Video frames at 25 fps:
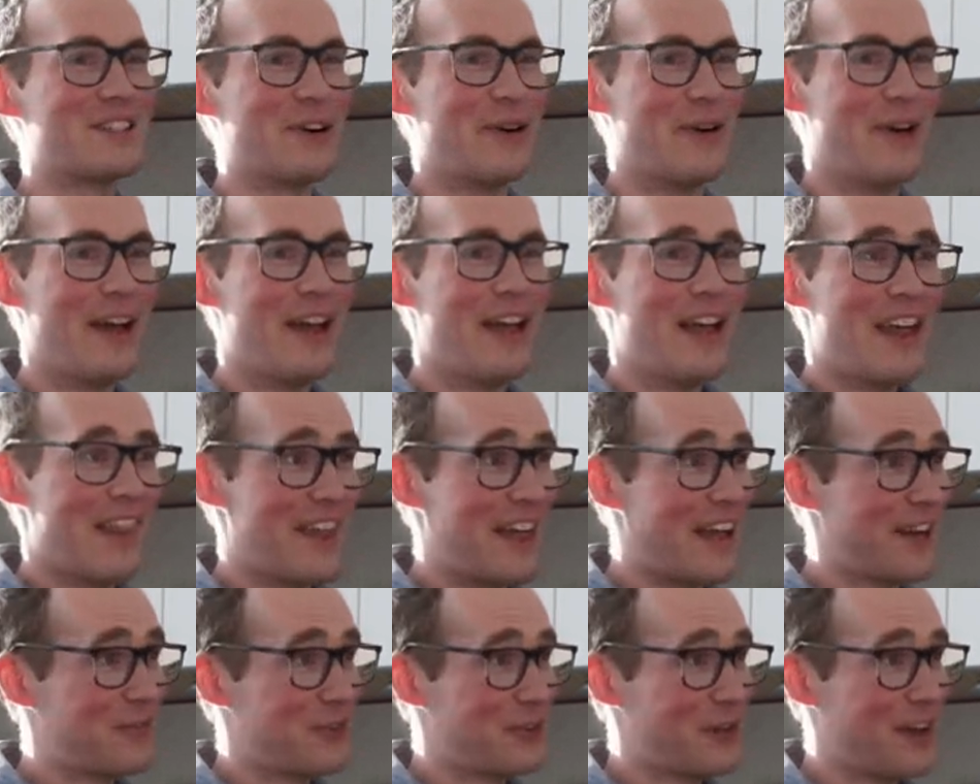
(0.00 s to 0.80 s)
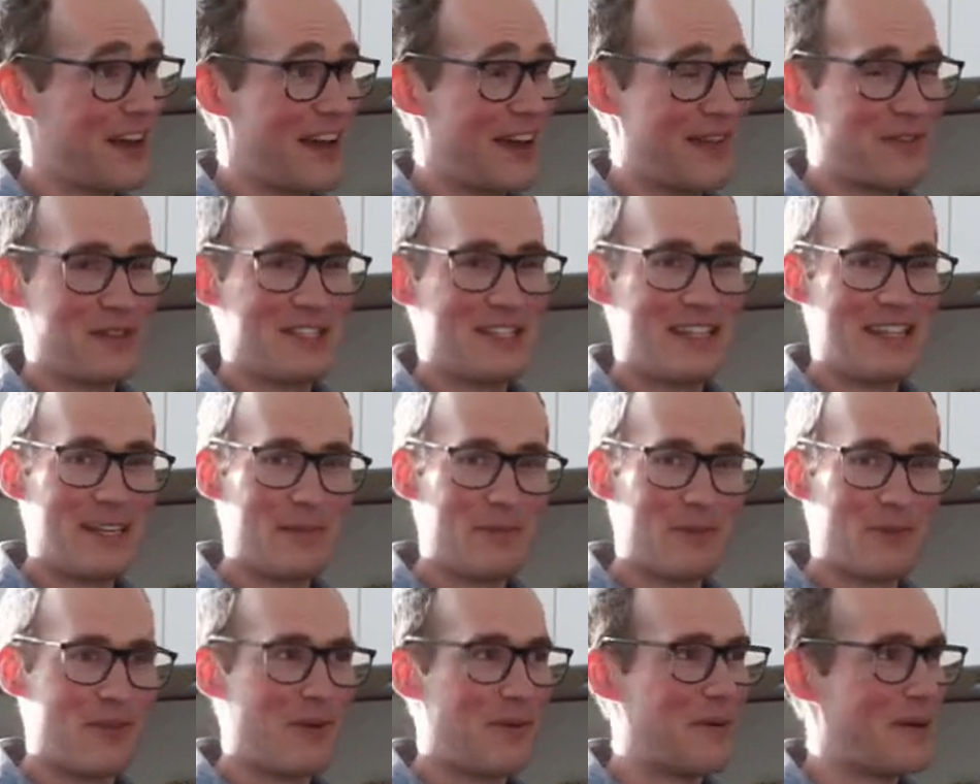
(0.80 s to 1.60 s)
So thankfully, I have a
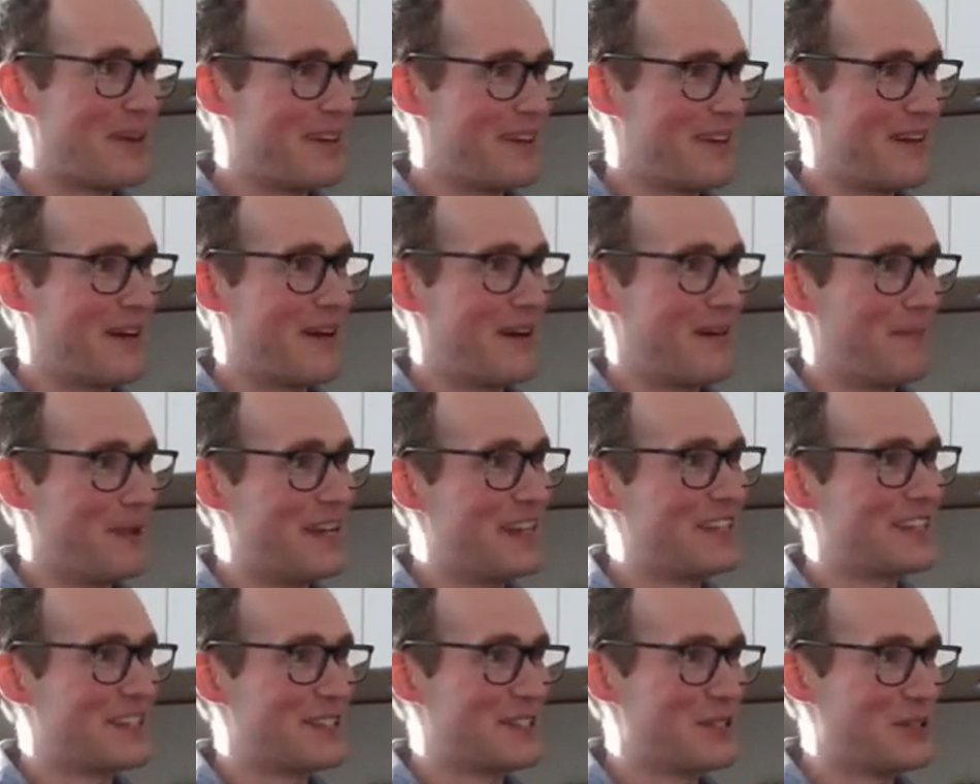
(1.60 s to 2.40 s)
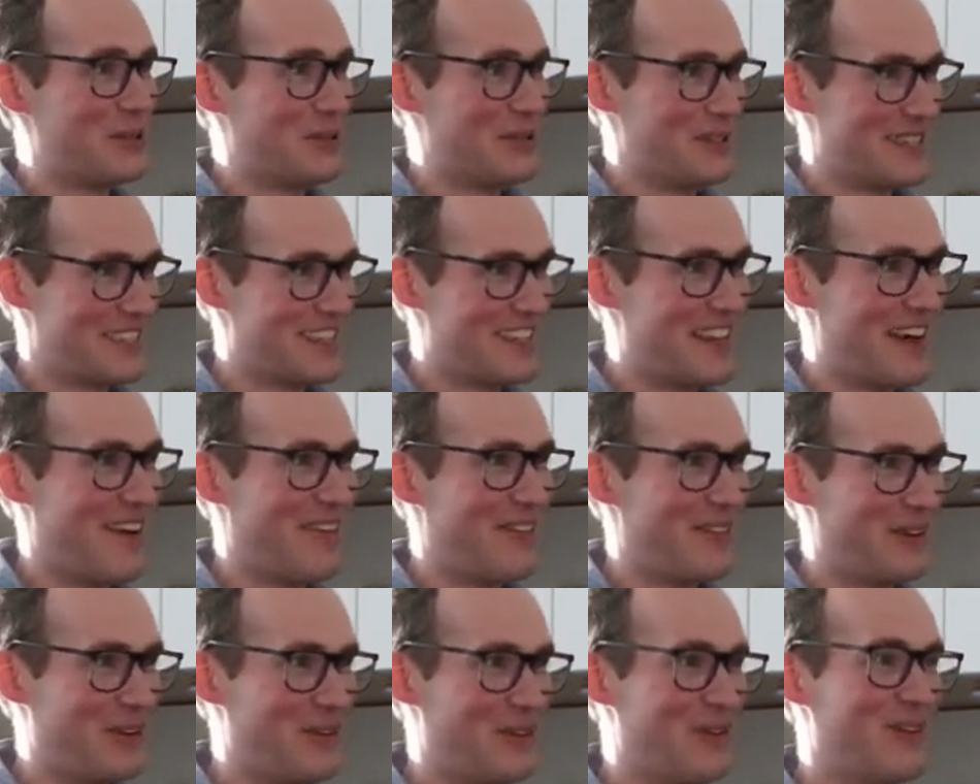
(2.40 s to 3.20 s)
team of amazing students
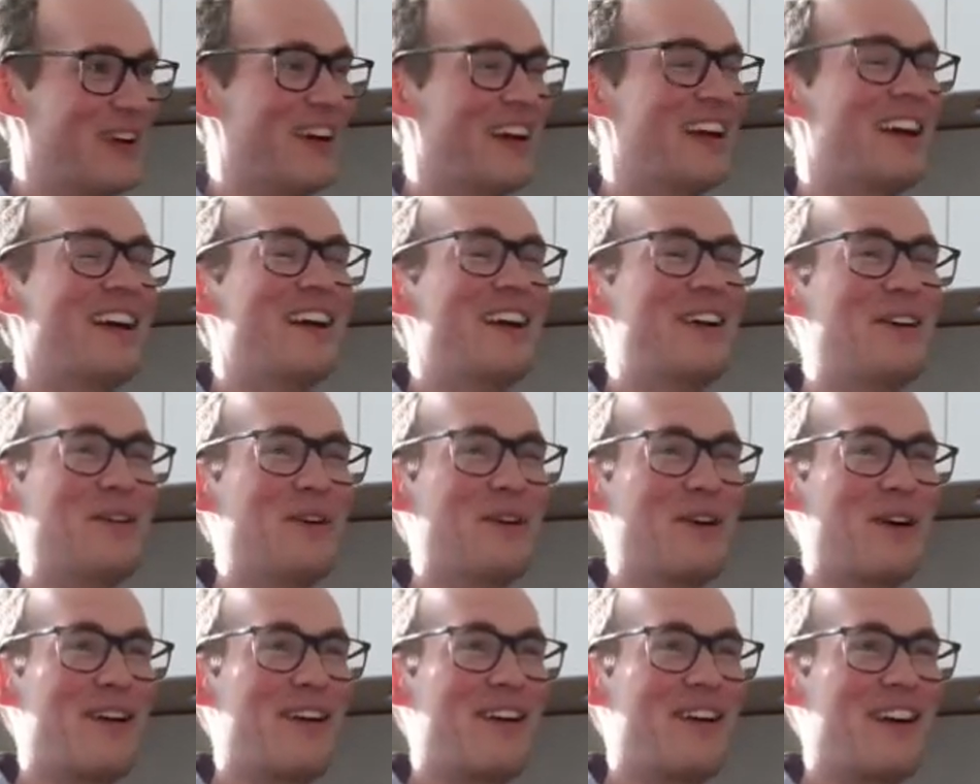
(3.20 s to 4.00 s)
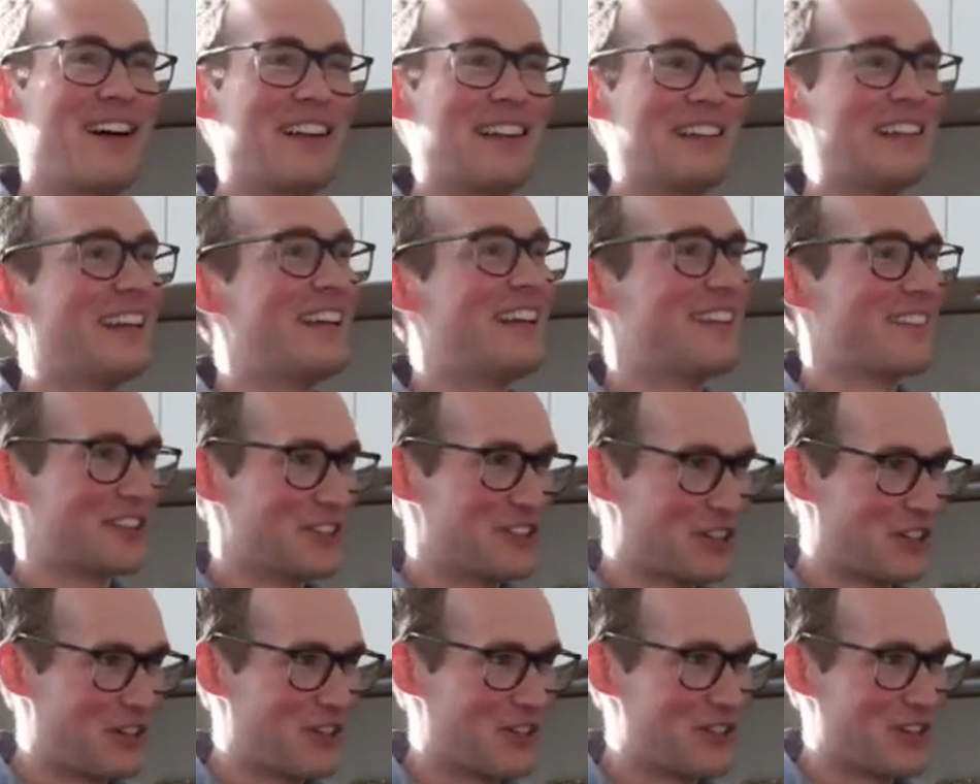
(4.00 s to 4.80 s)
now who are leading the
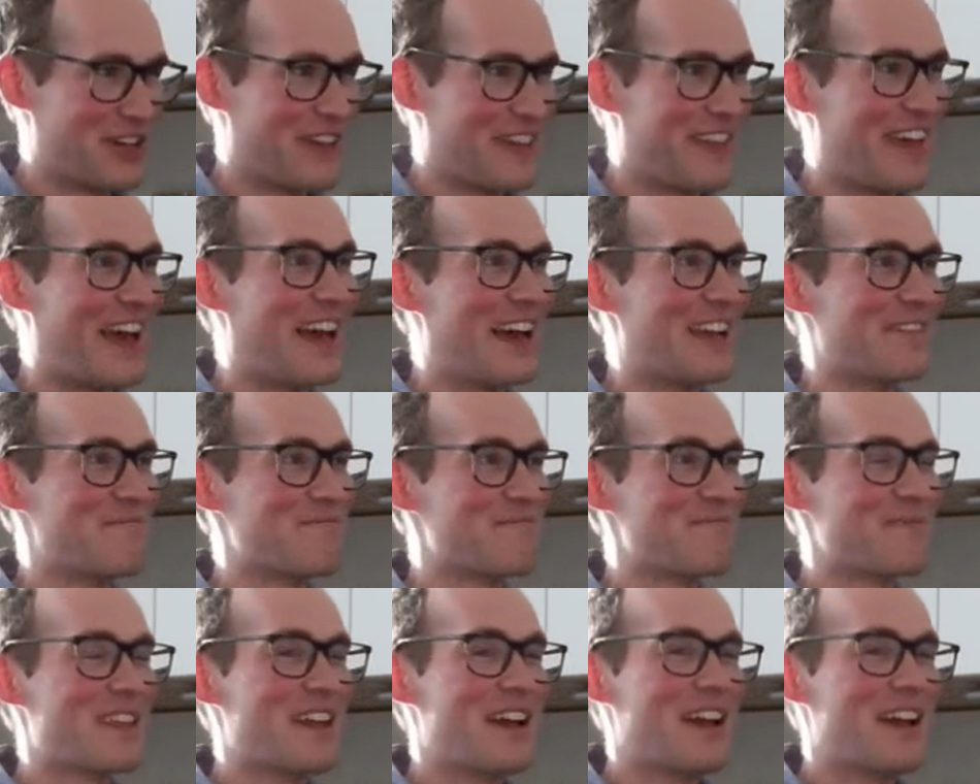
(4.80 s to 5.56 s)
charge on that.